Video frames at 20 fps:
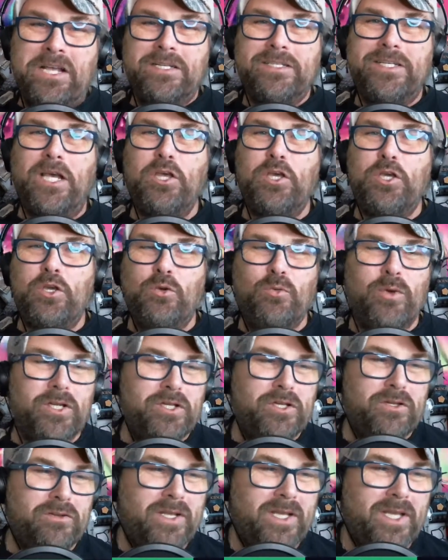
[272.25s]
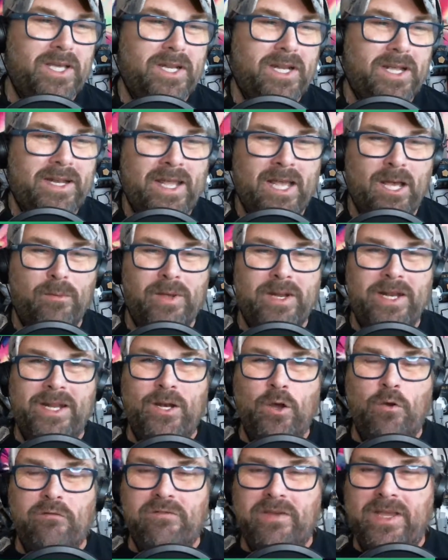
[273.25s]
tell you what you did and how many
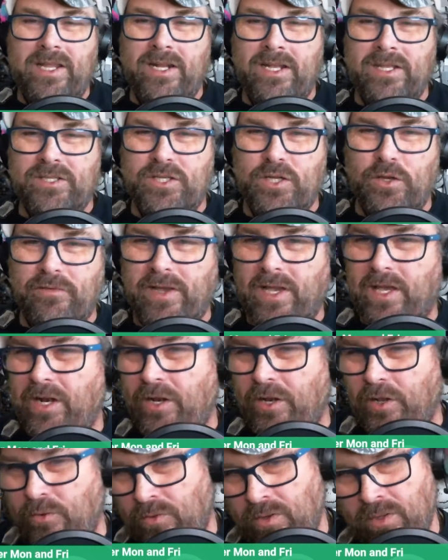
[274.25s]
novenas you've got to do.